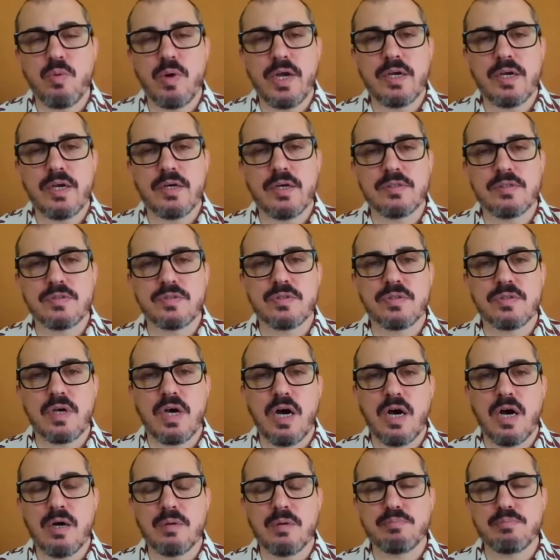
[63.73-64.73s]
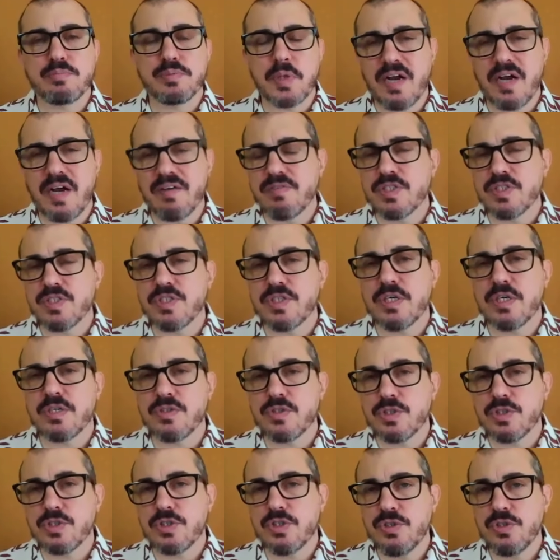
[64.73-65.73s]
with um, privacy
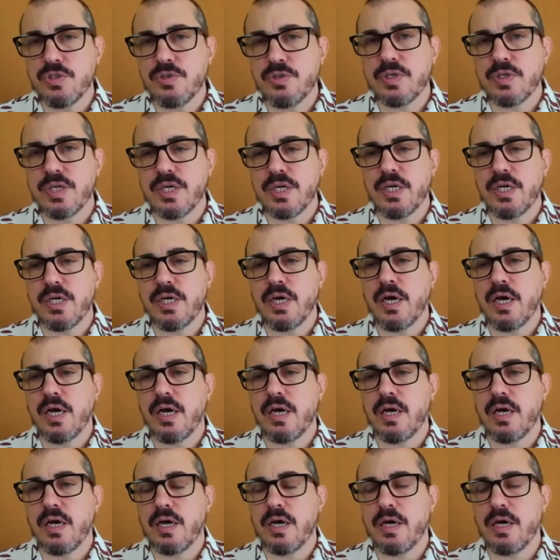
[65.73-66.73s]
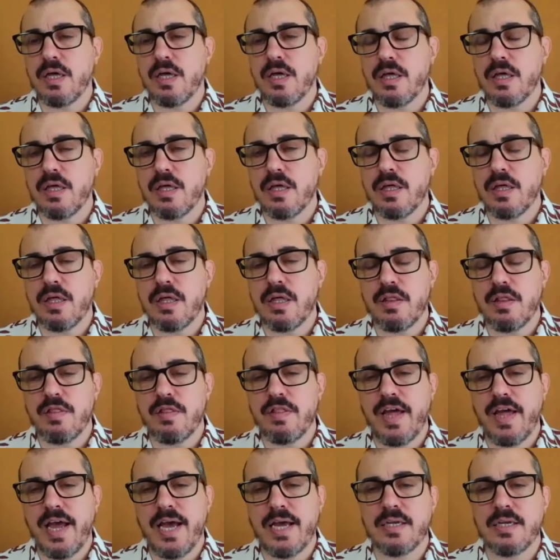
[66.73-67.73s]
and security uh,
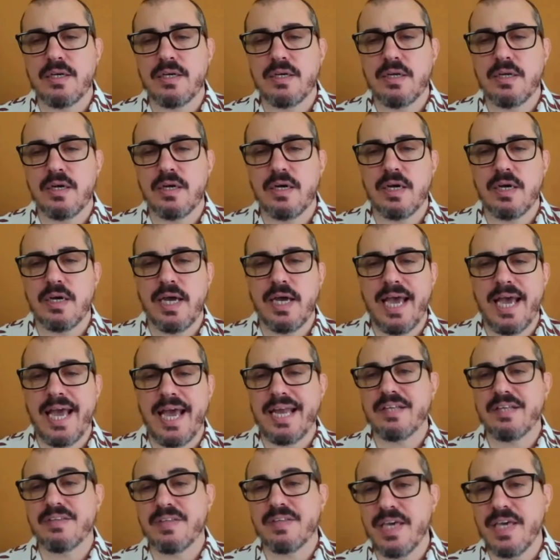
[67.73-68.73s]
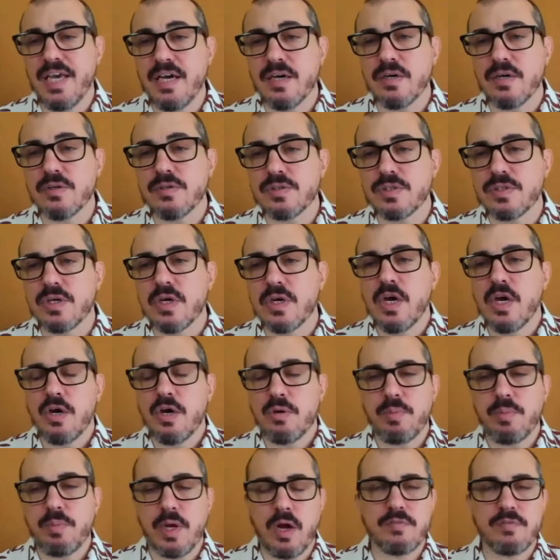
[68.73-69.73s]
than anything else,
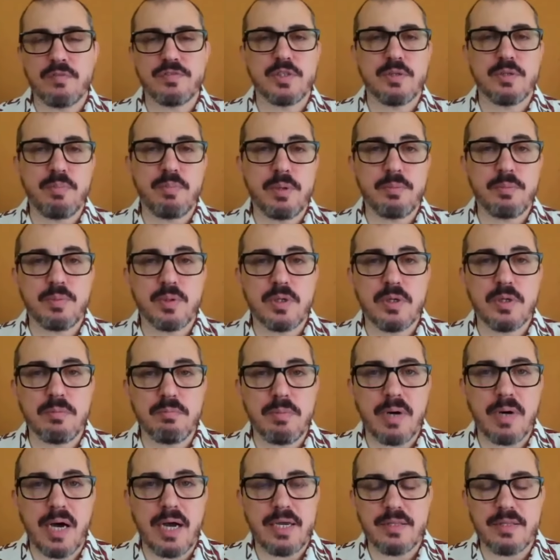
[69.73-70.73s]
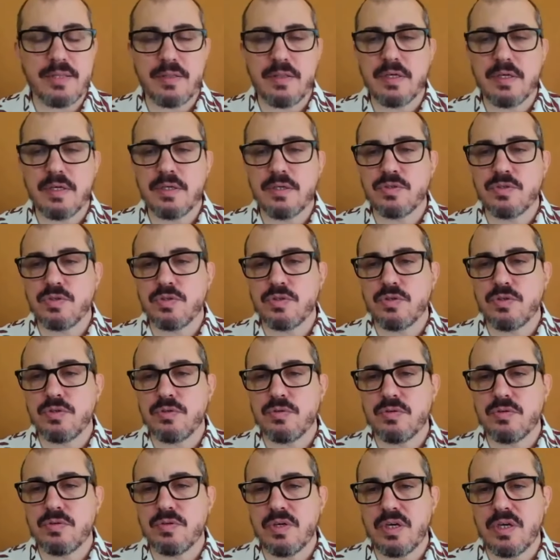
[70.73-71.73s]
but often people combine these
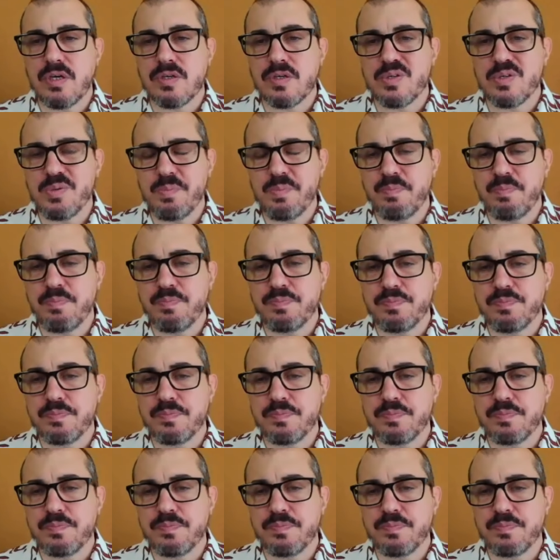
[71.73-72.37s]
two things.